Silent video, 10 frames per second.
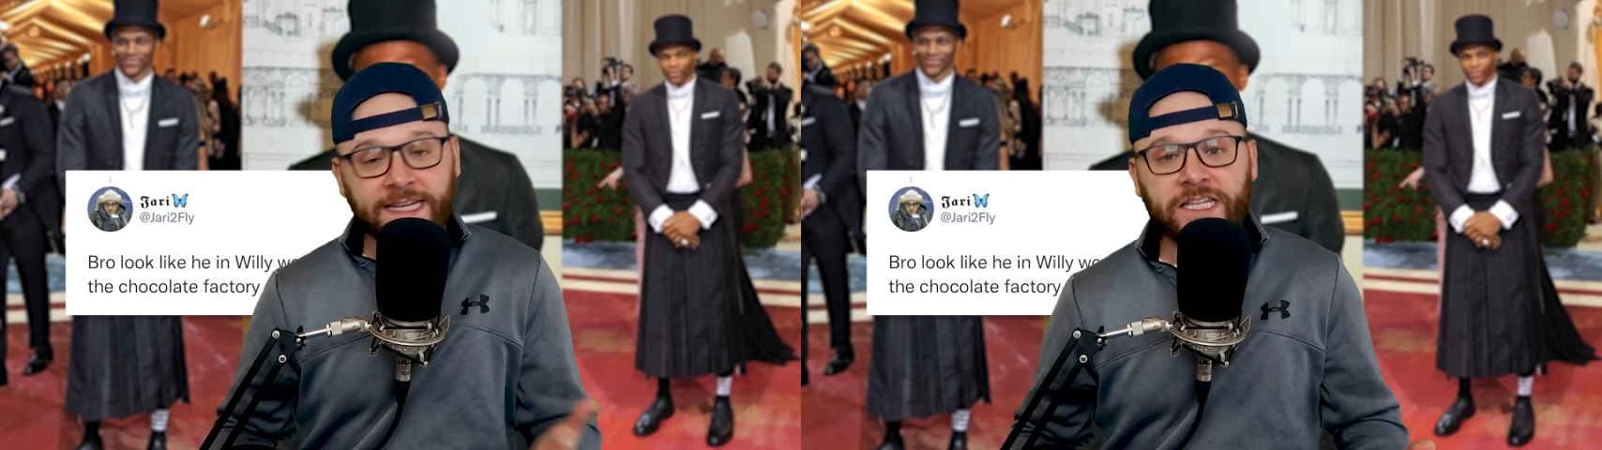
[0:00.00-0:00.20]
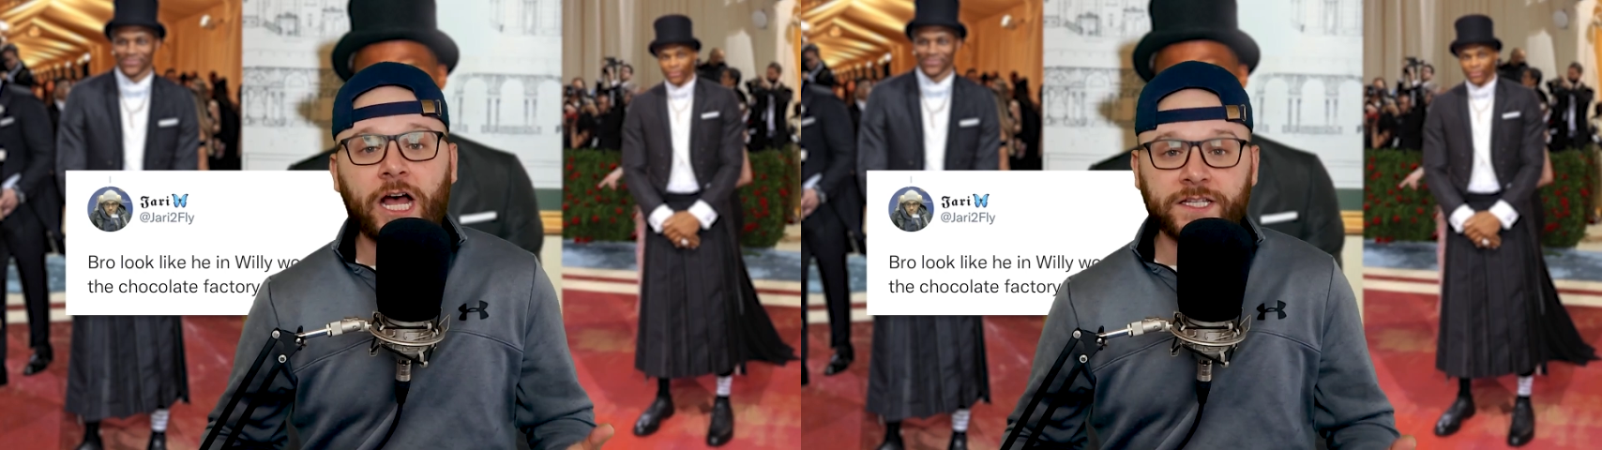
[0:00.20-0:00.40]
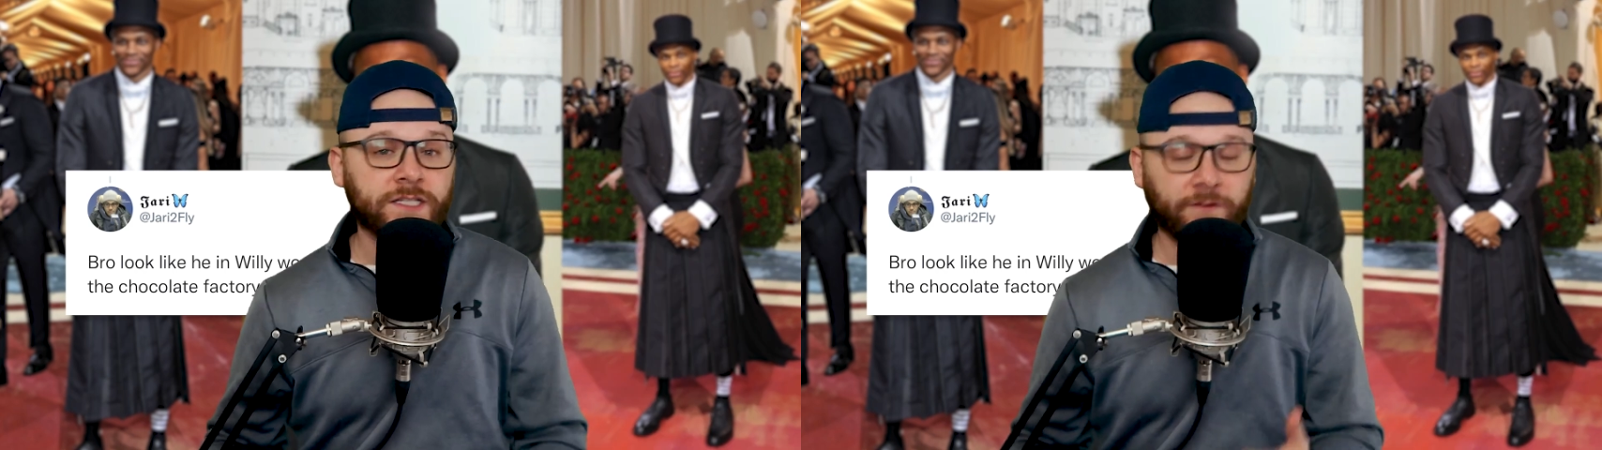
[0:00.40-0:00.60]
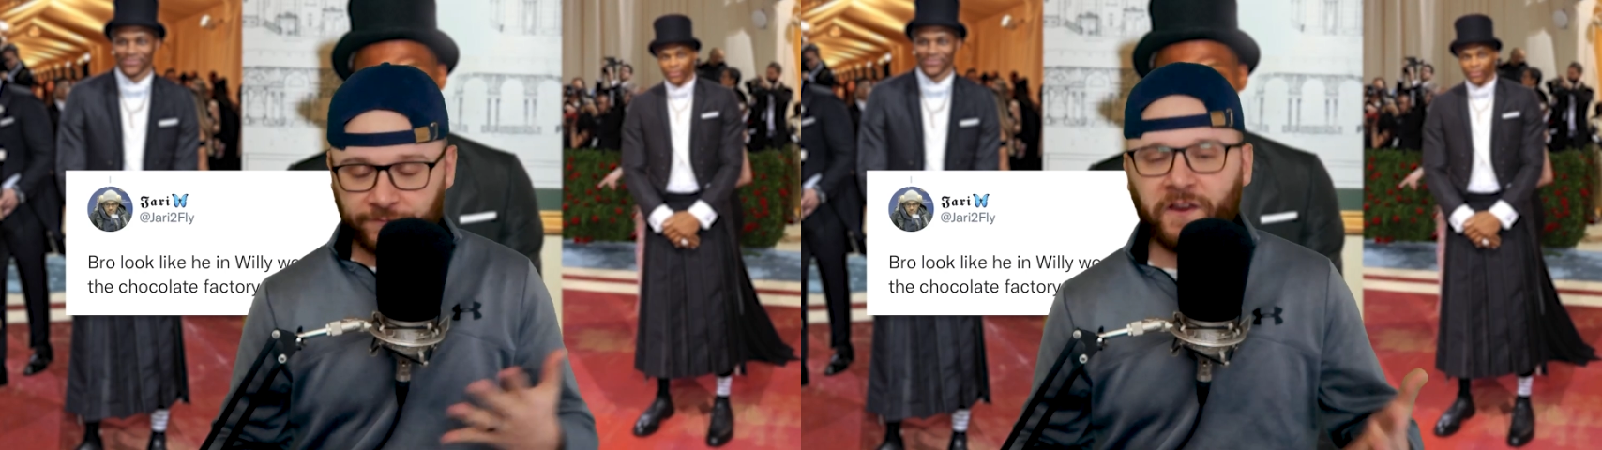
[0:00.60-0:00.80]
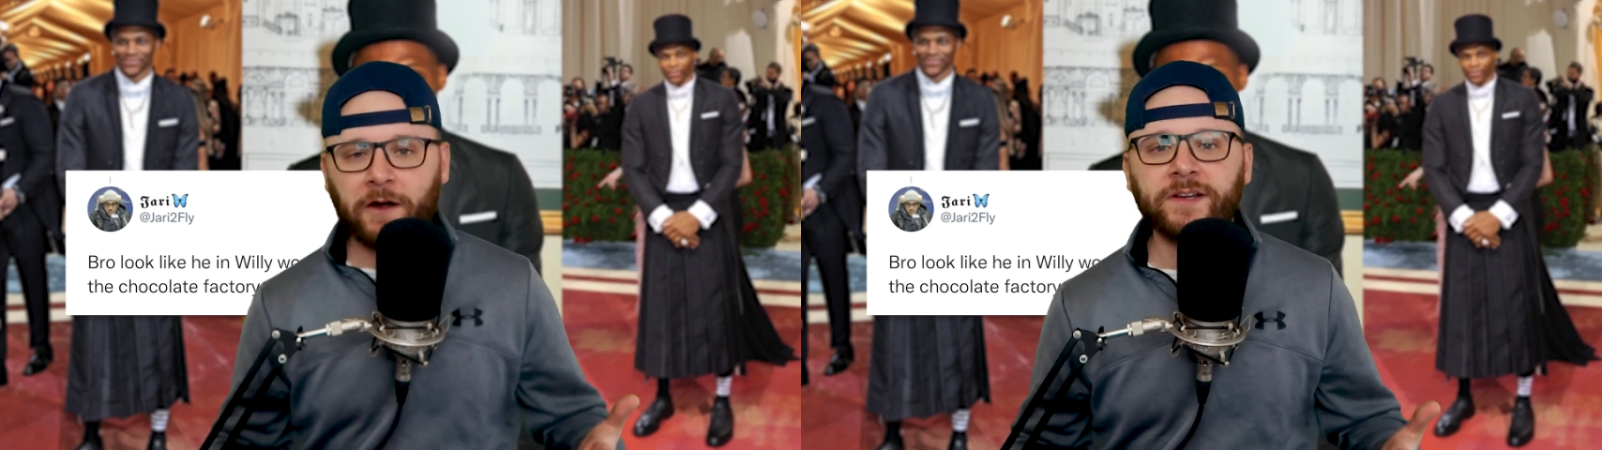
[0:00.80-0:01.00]
he does.
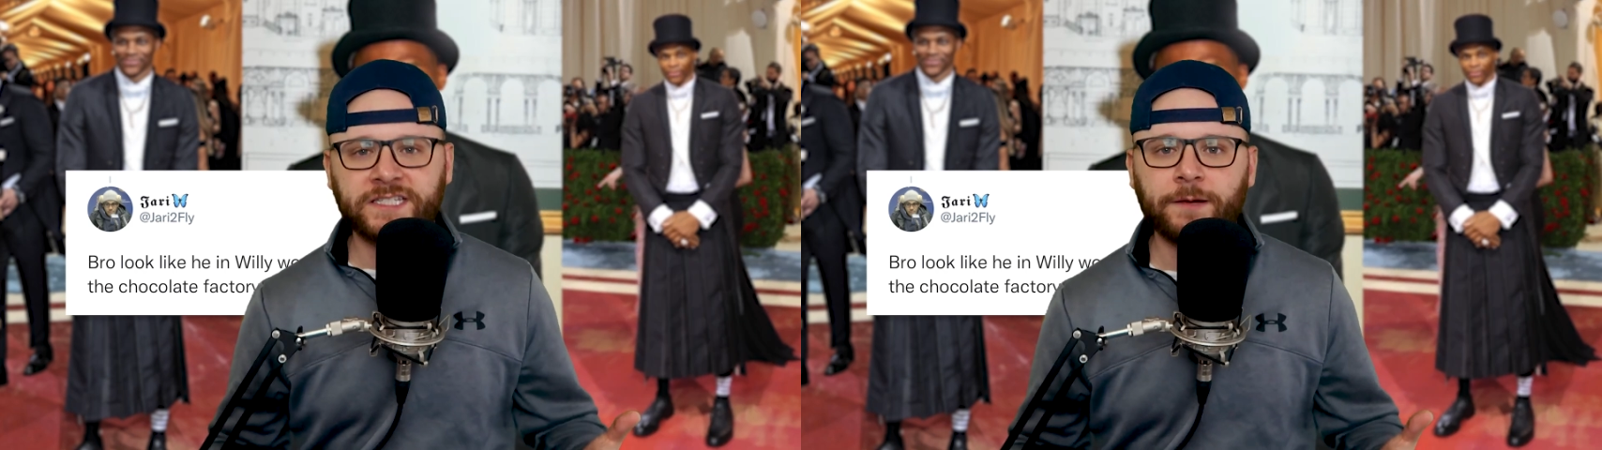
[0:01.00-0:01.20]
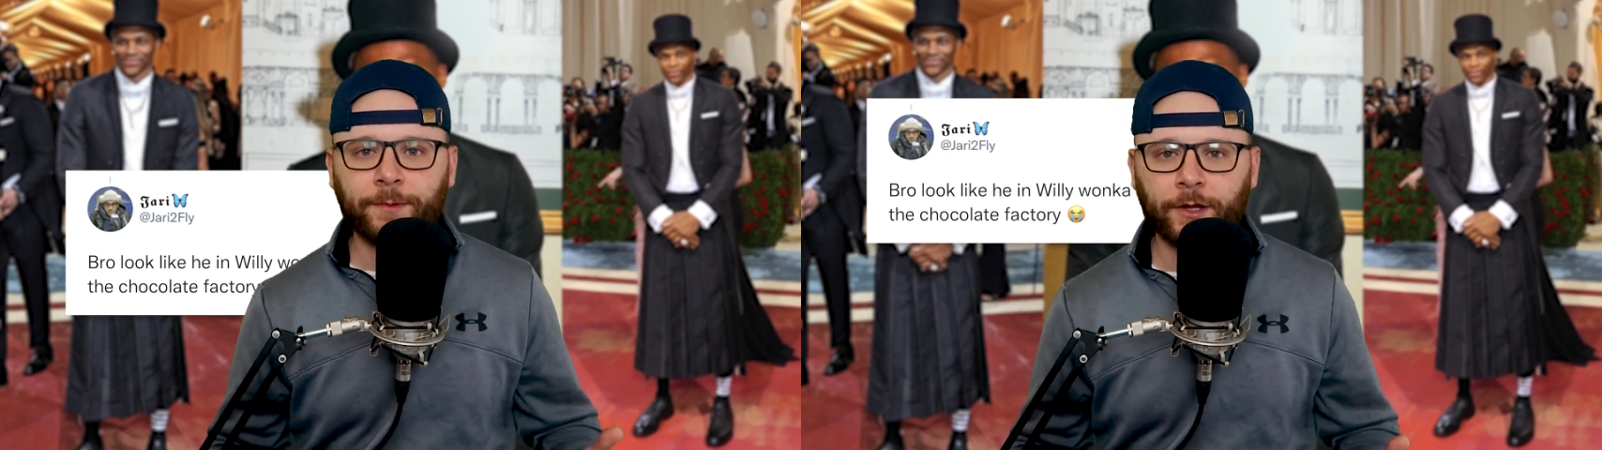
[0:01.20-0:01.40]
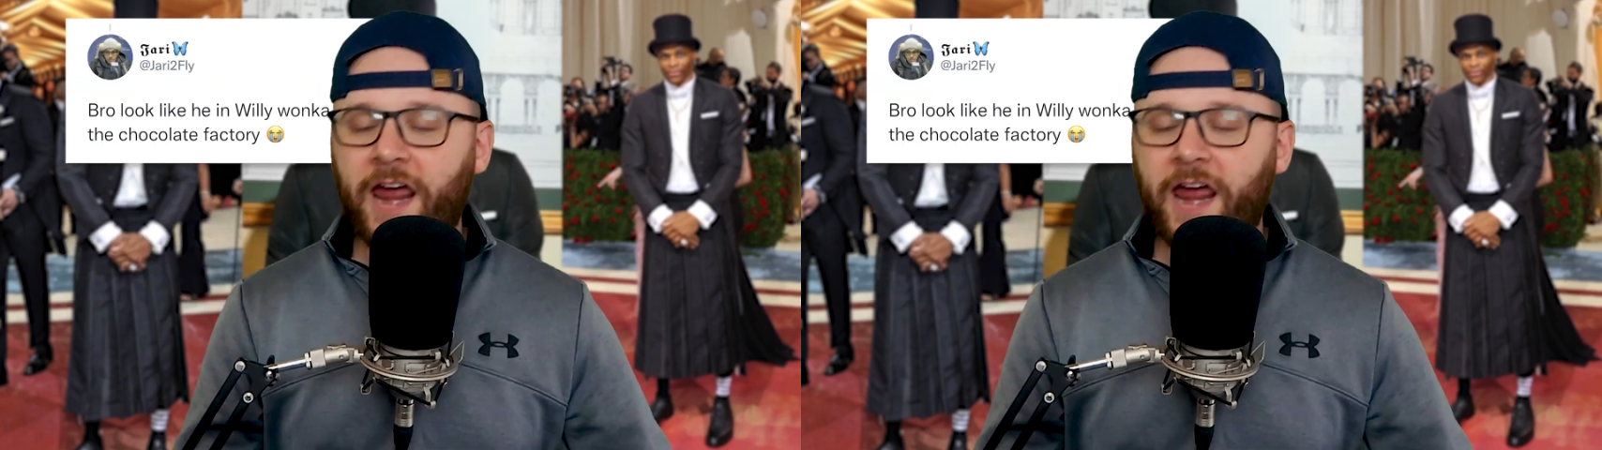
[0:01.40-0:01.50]
Very similar.